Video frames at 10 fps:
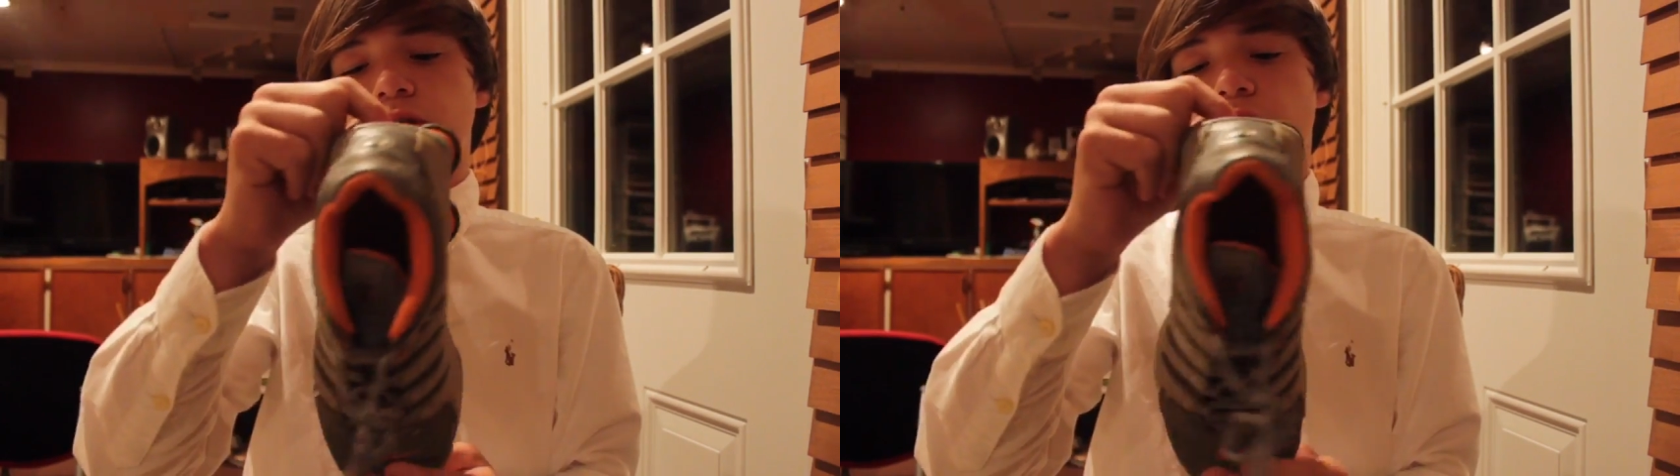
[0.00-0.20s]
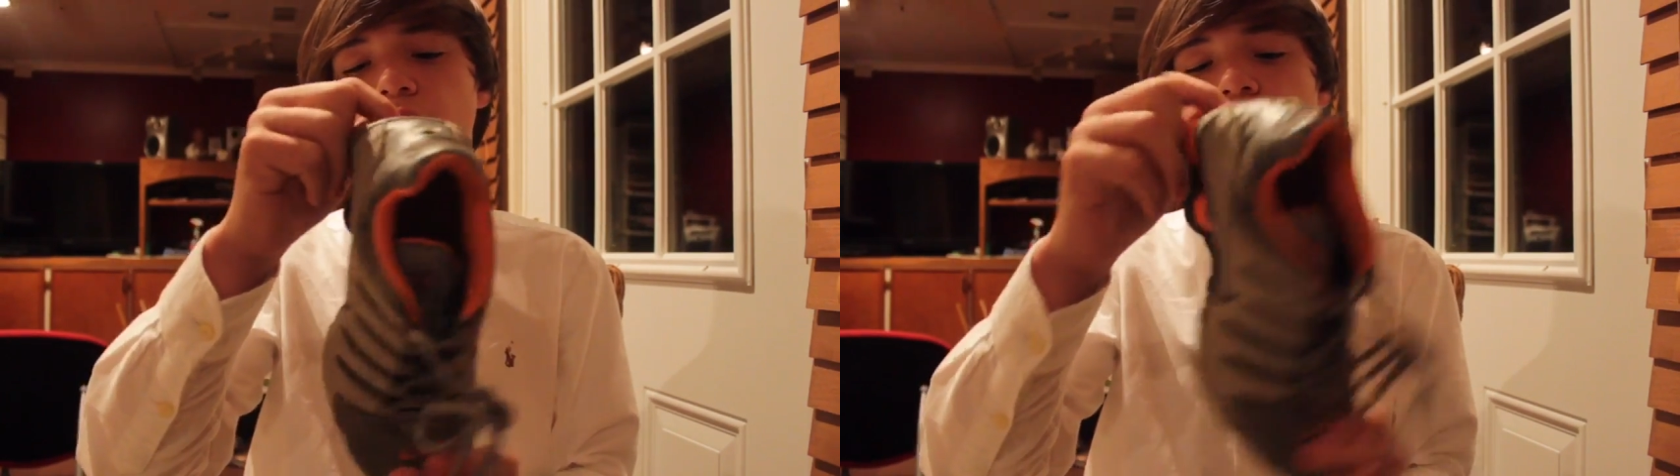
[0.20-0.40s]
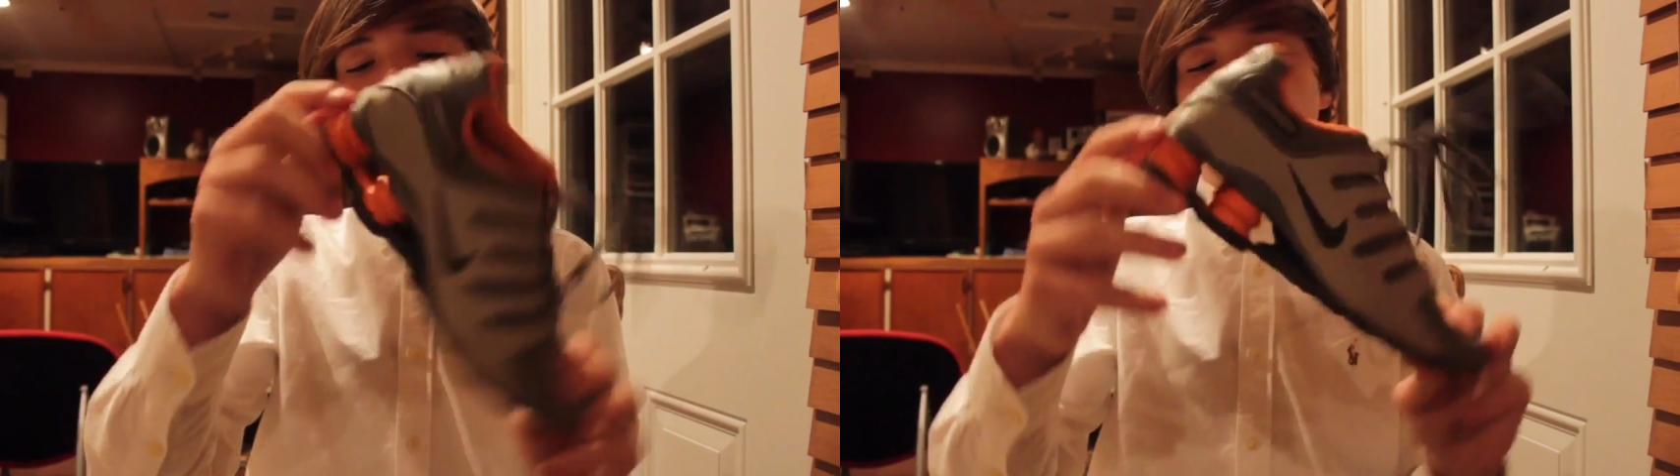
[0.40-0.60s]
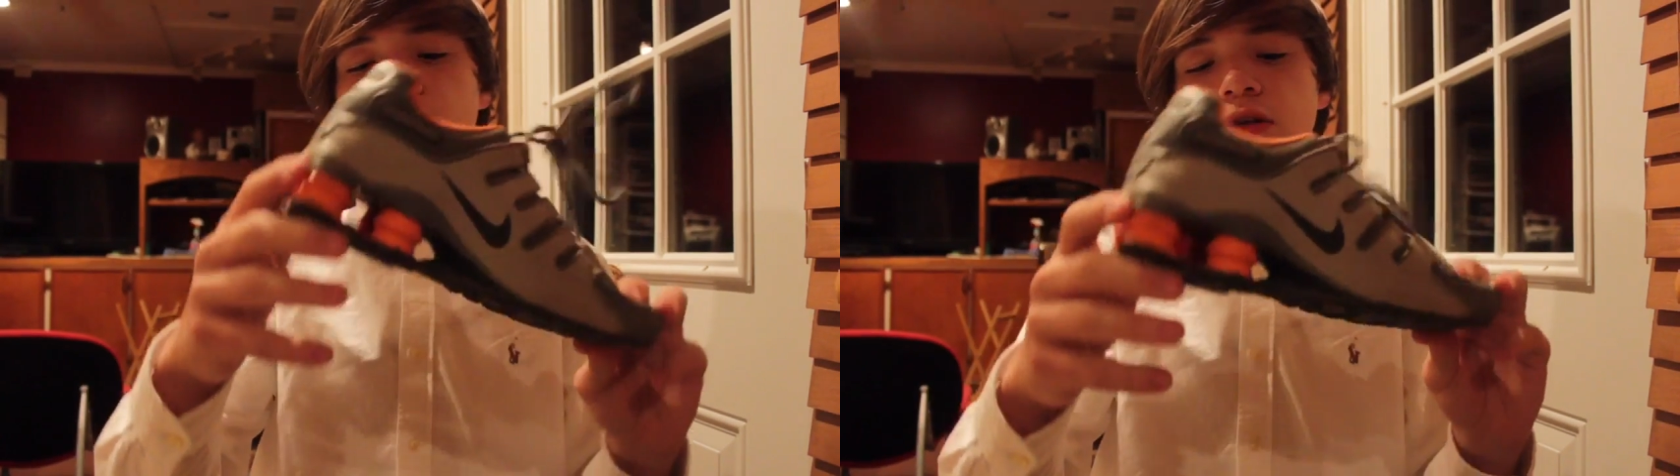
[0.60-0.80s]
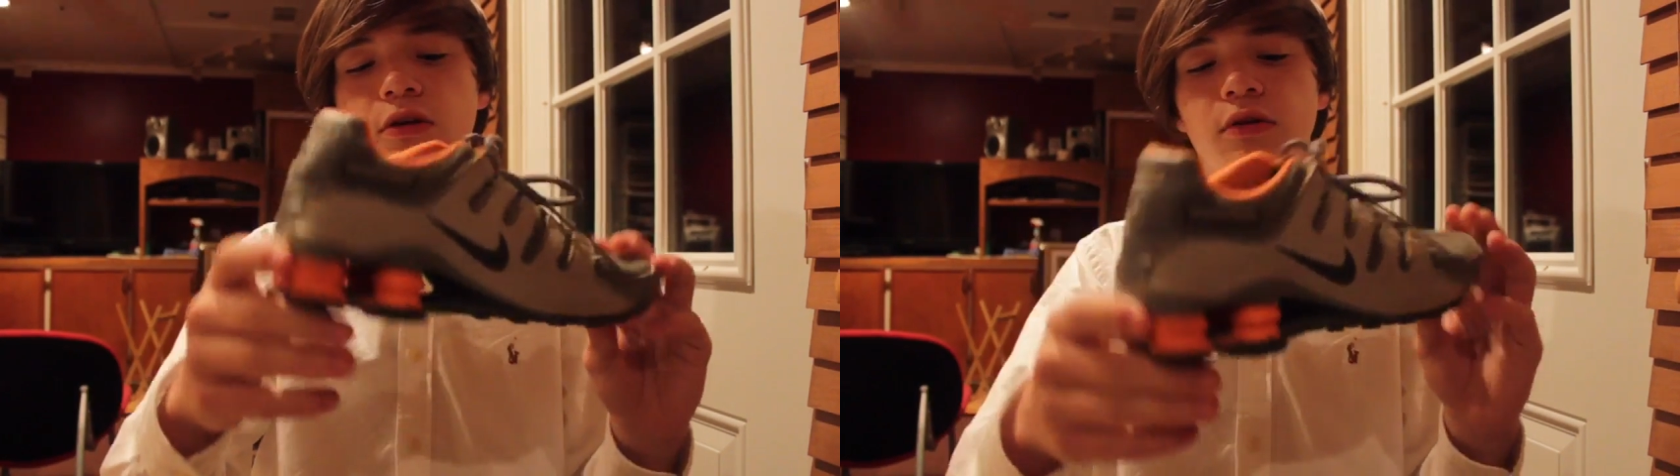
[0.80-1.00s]

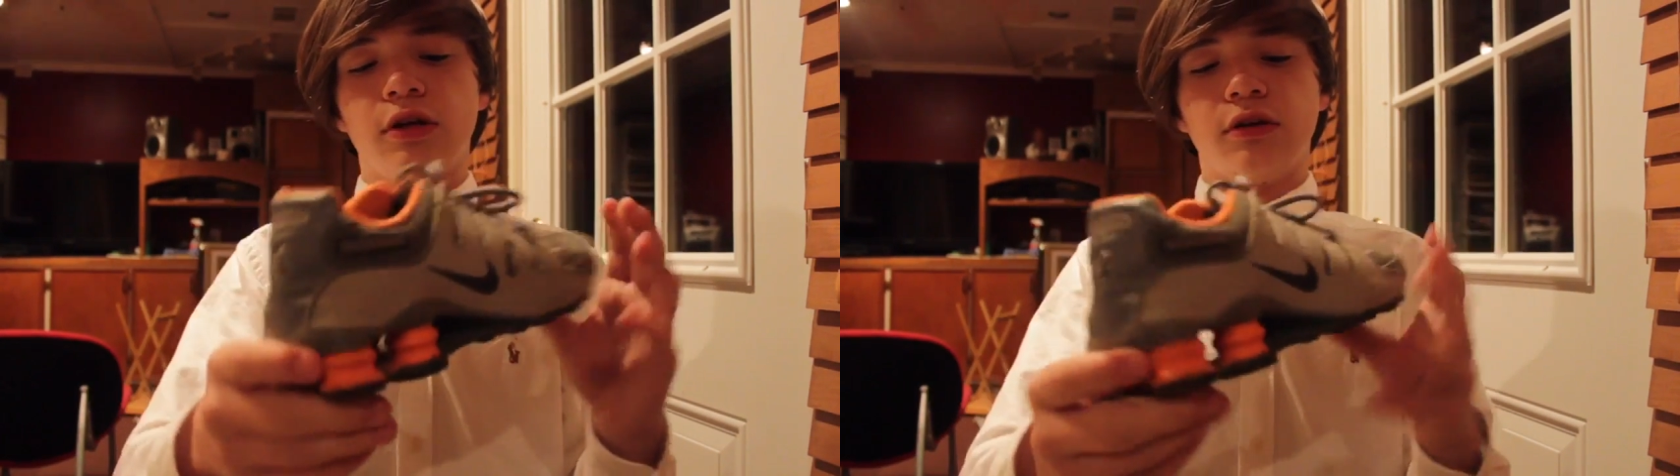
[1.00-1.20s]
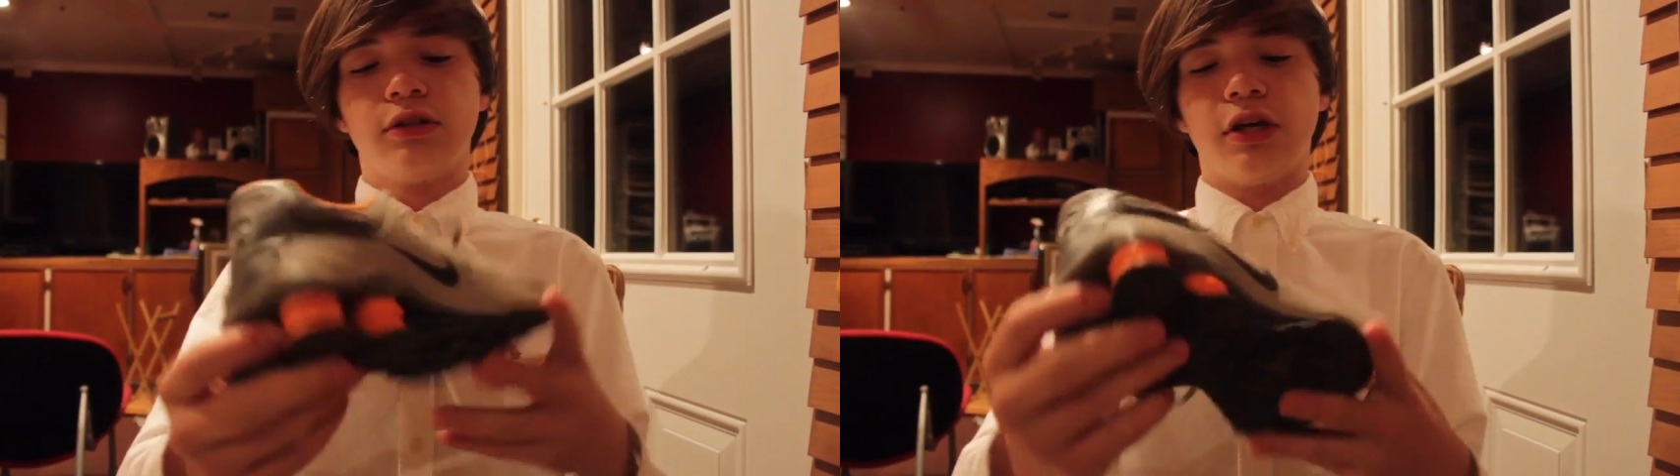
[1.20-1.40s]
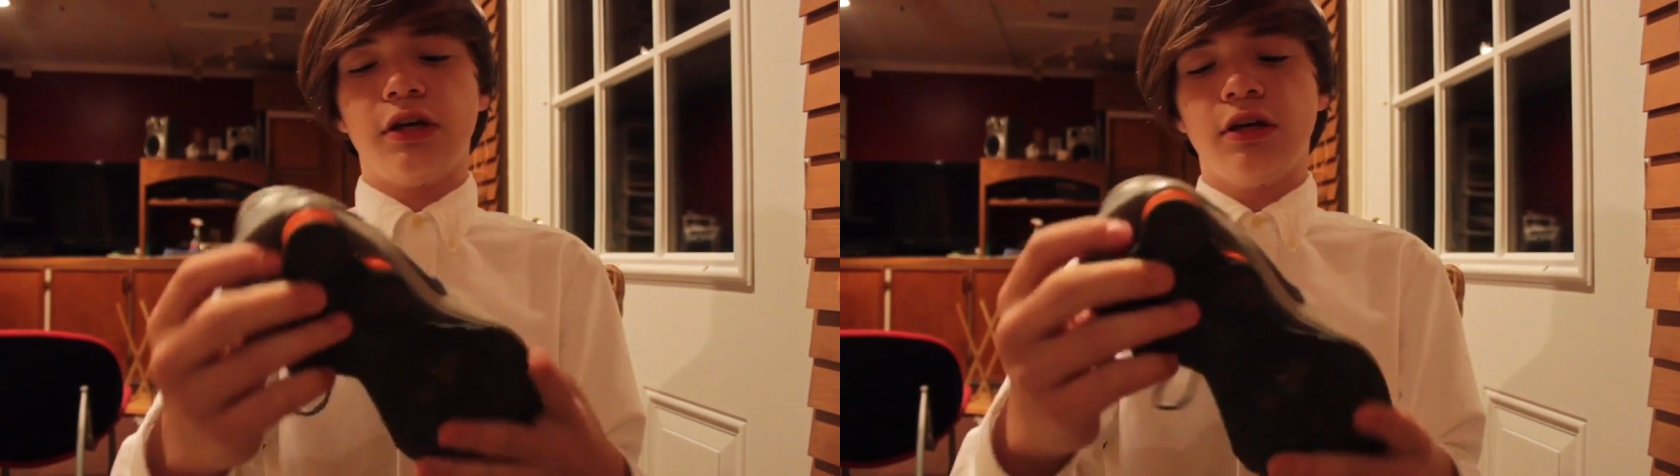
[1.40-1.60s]
Don't really know what to tell you